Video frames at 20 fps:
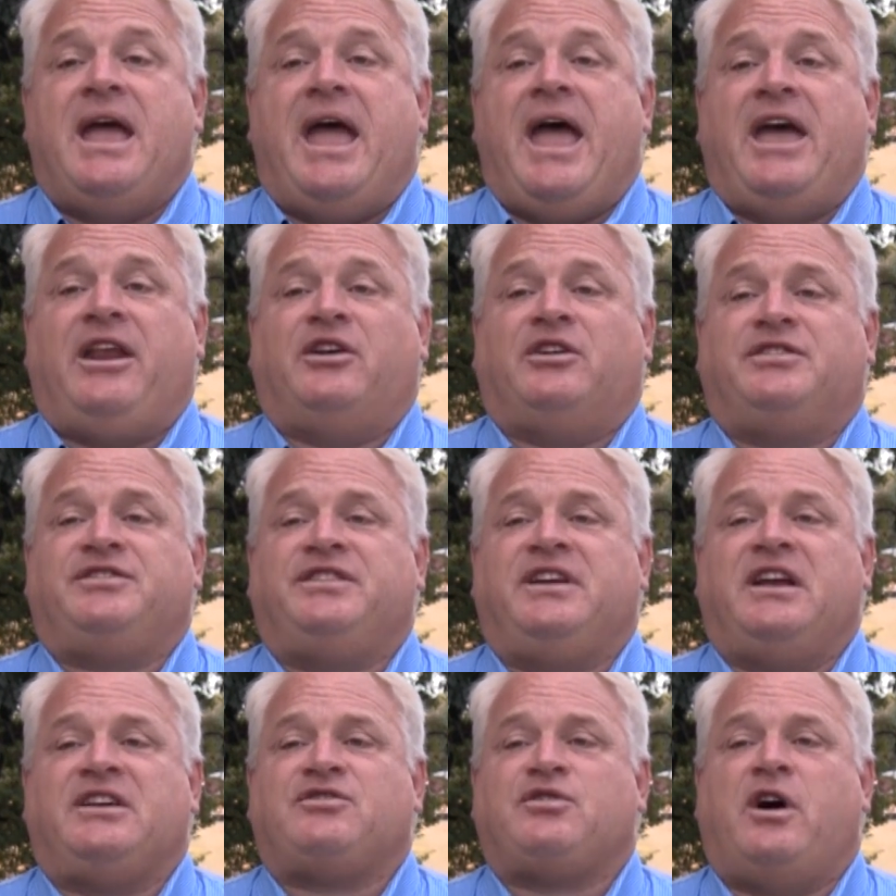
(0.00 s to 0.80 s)

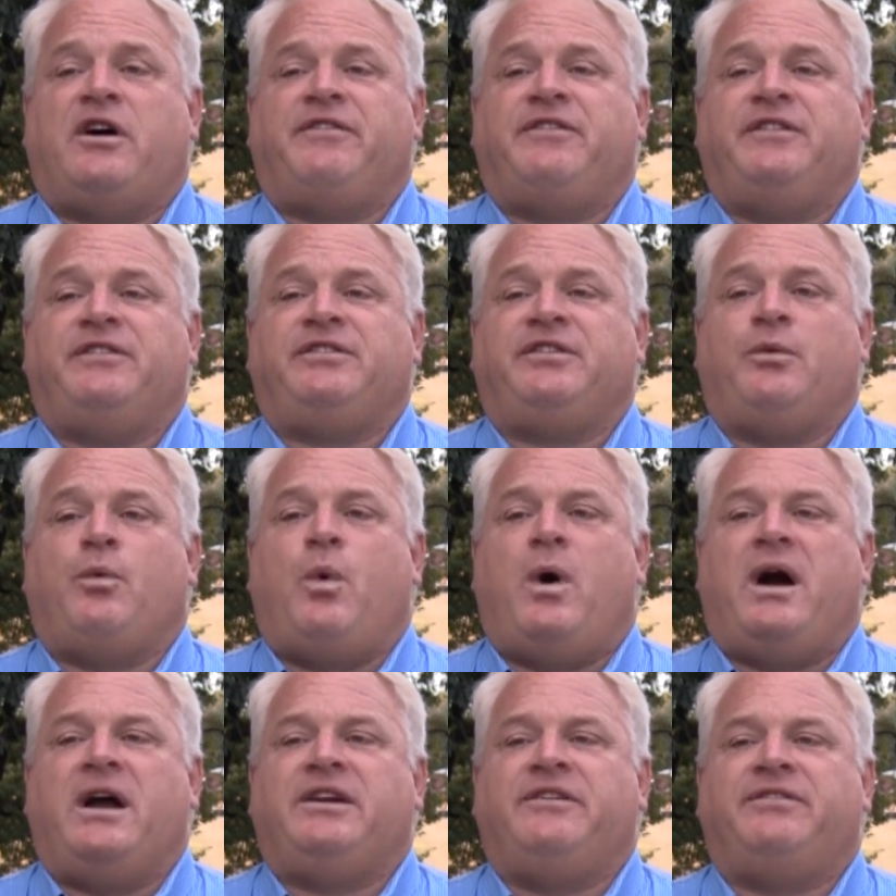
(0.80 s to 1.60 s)
NRCS offers a
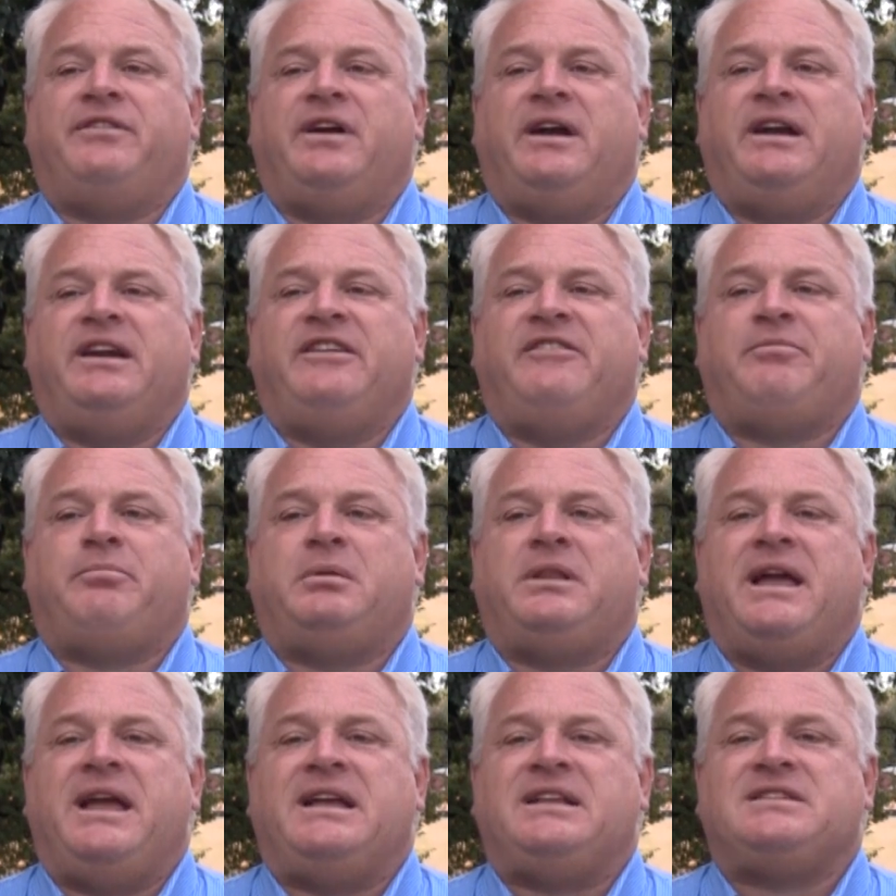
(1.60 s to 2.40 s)
wide variety of
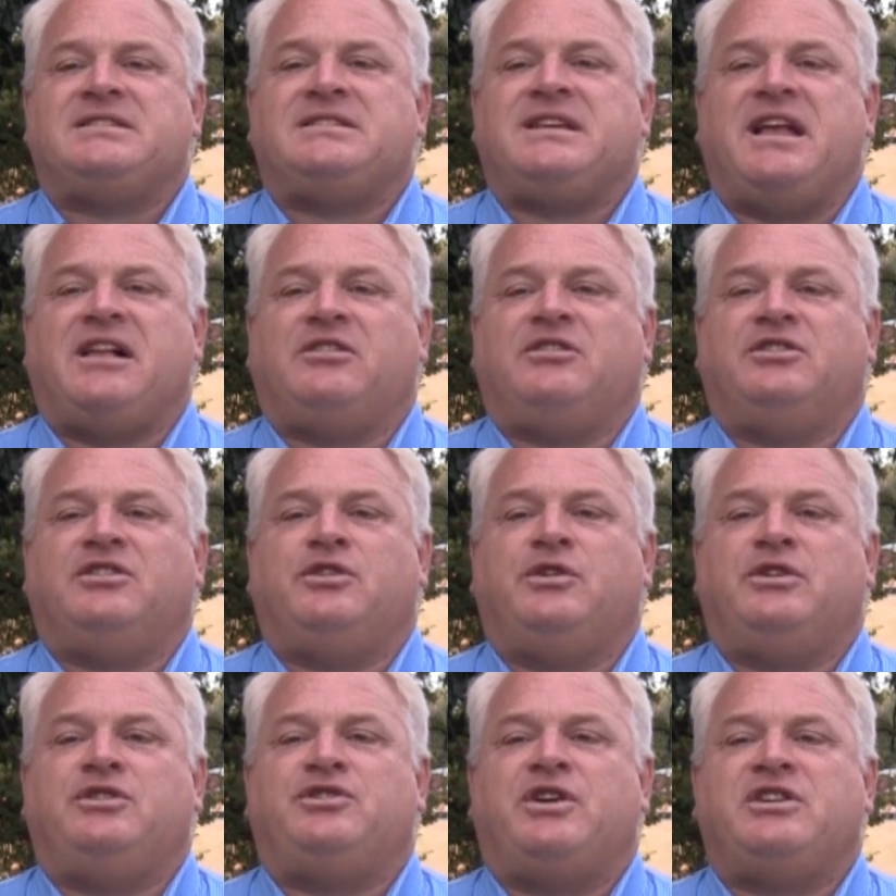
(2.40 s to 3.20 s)
plans tailored
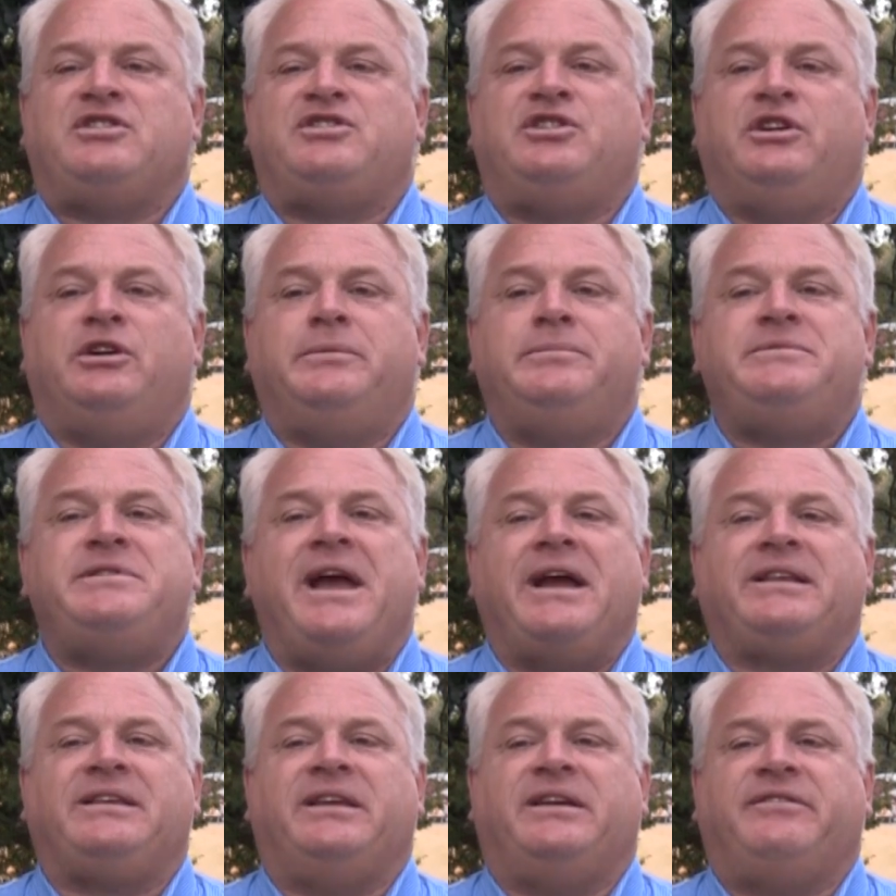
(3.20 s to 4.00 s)
to address your
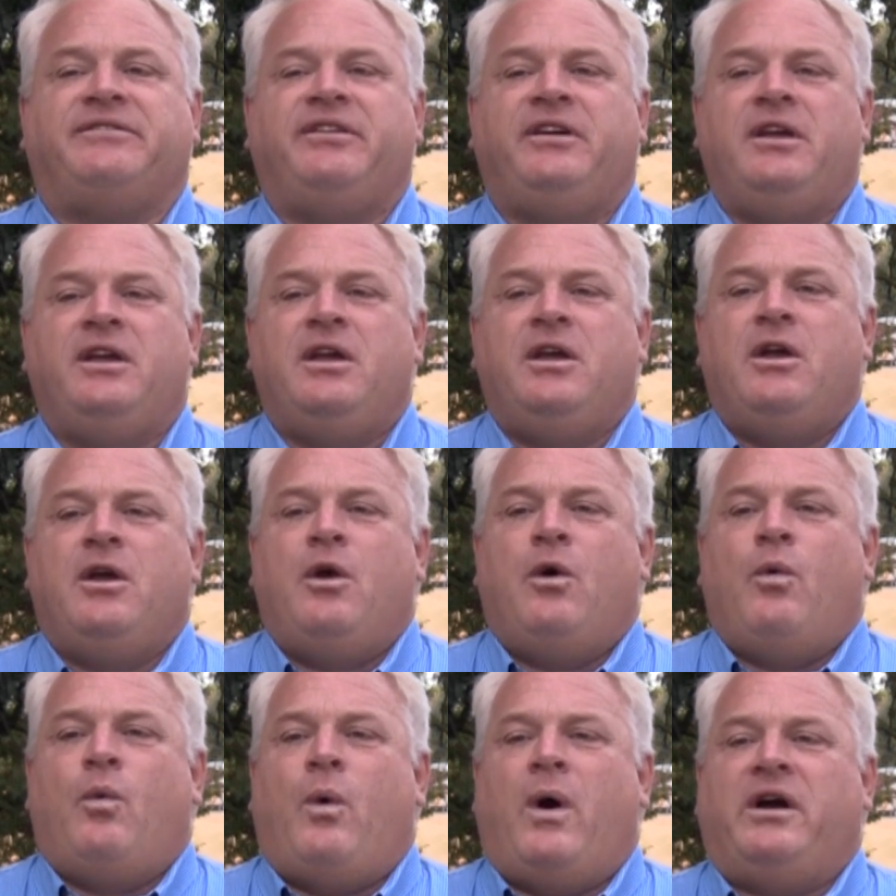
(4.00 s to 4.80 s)
objective,
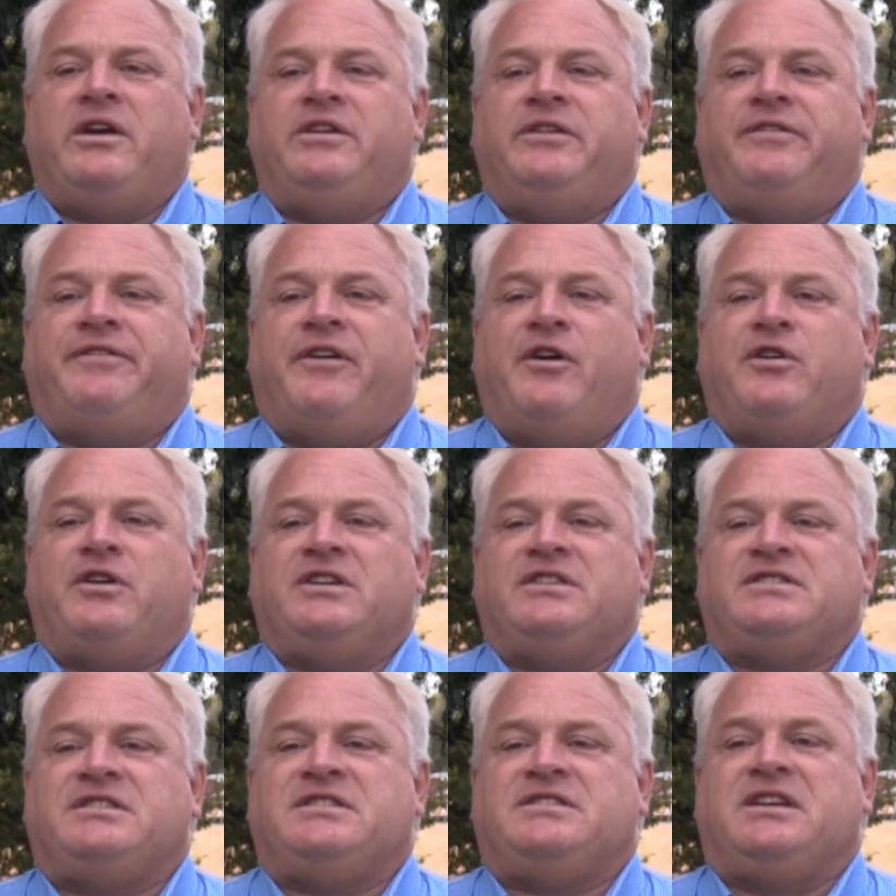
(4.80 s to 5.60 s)
while your
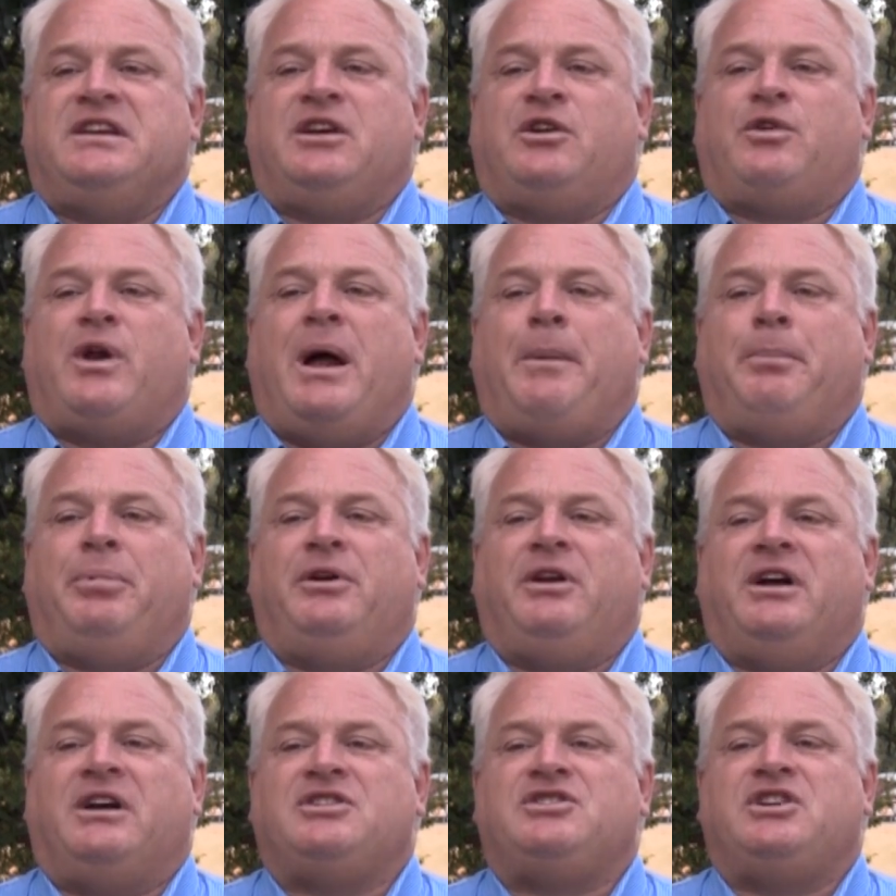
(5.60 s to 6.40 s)
focus is in crop
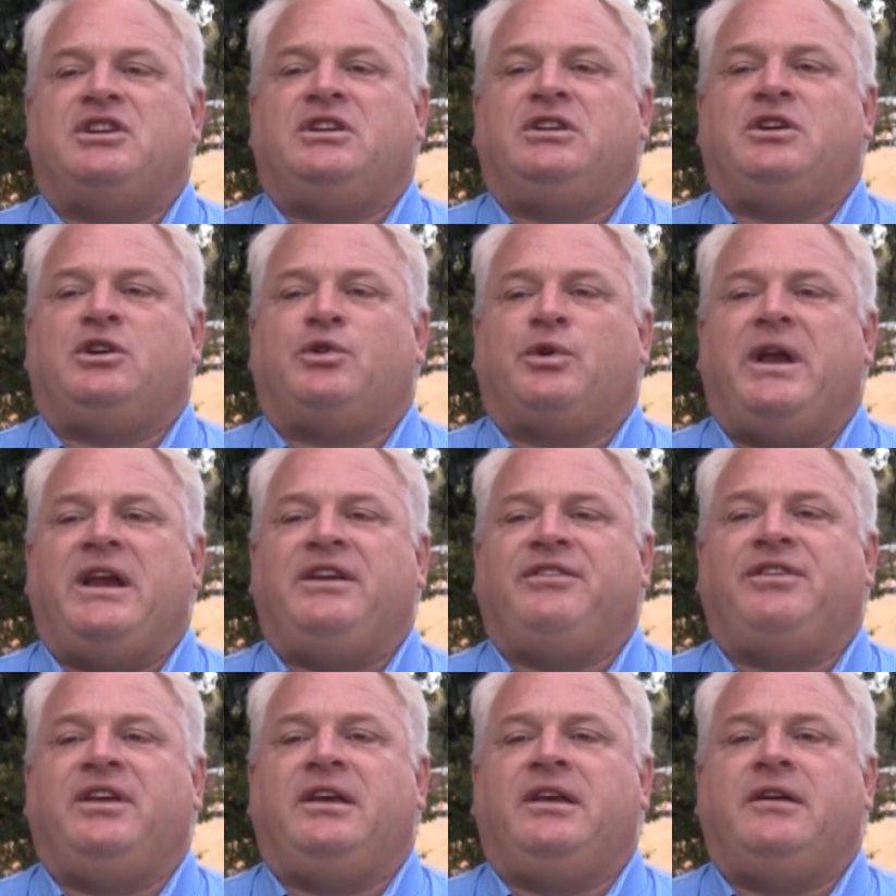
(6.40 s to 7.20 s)
production,
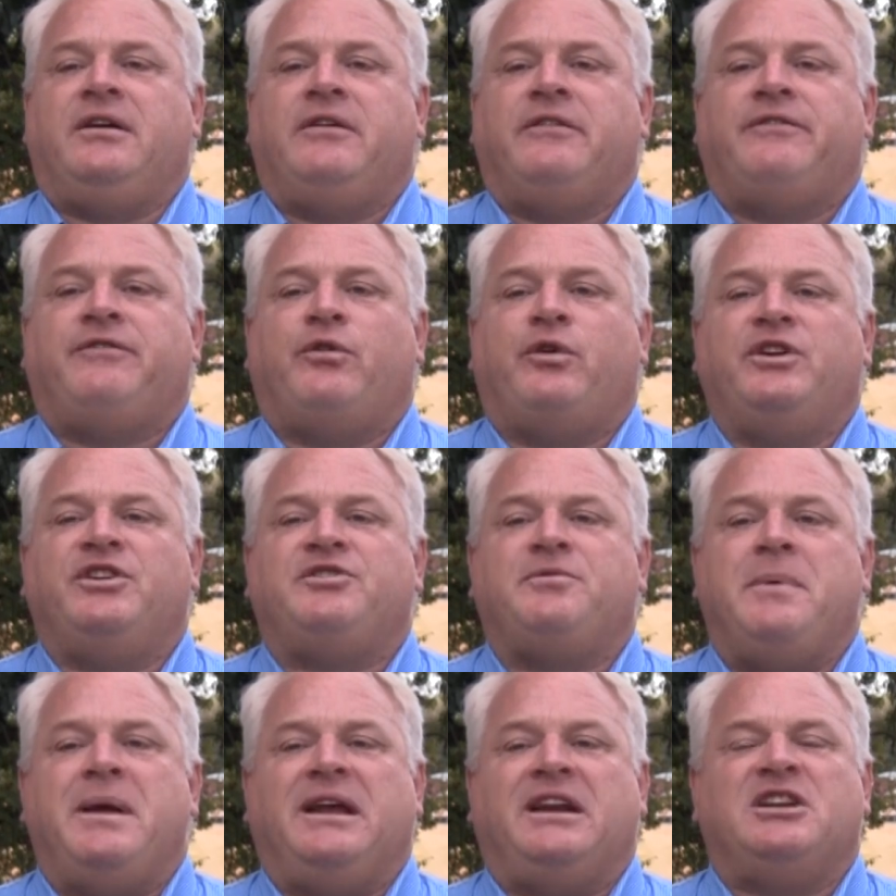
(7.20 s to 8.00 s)
grazing,
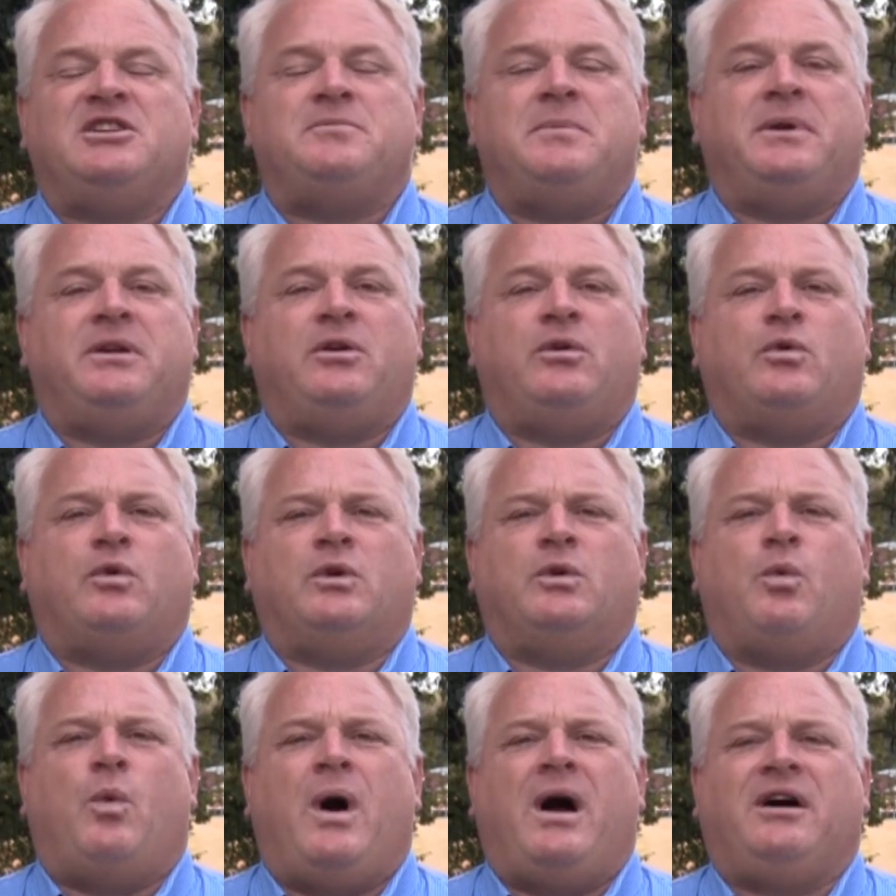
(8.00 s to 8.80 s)
forest management,
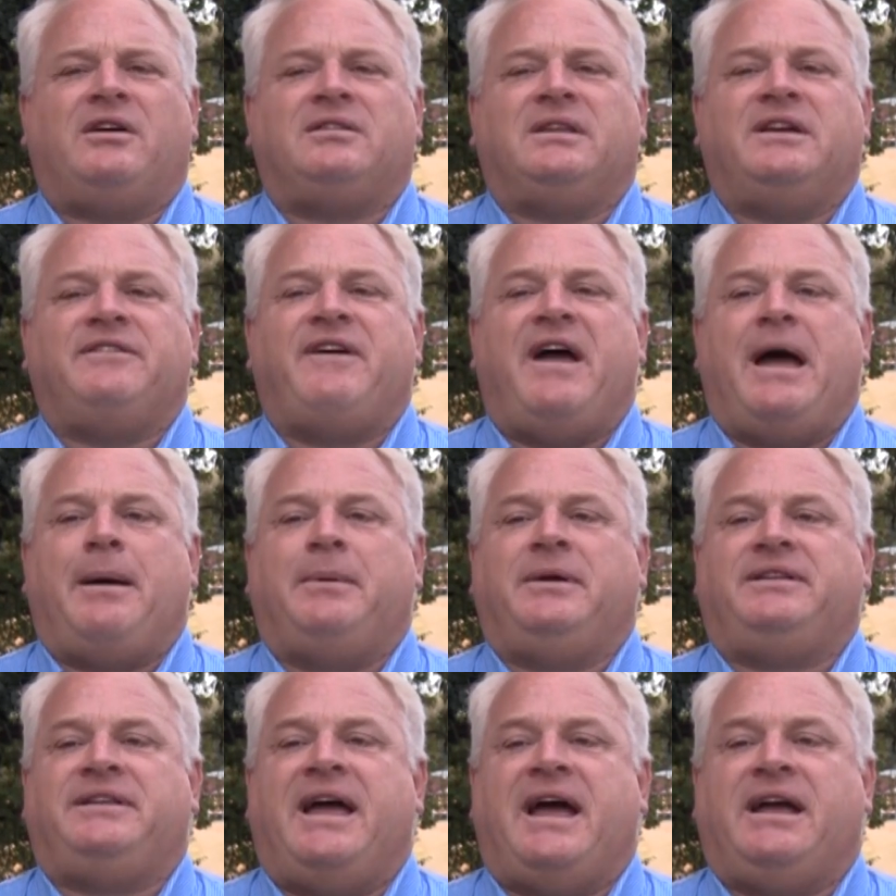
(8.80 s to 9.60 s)
or wildlife
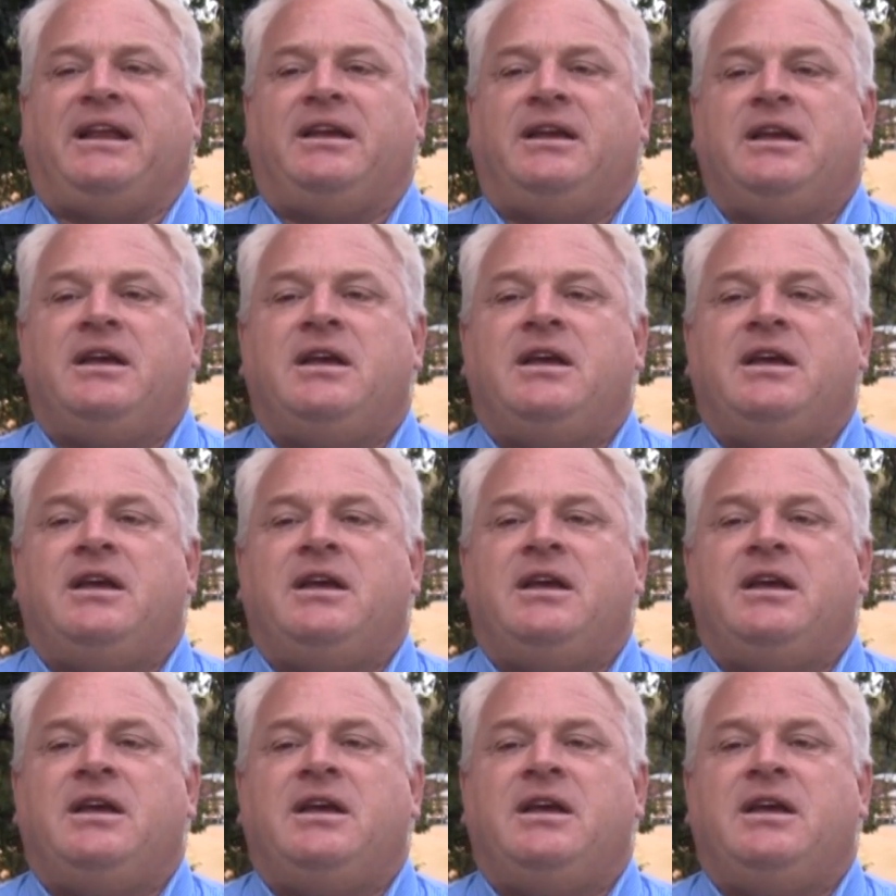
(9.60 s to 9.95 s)
habitat.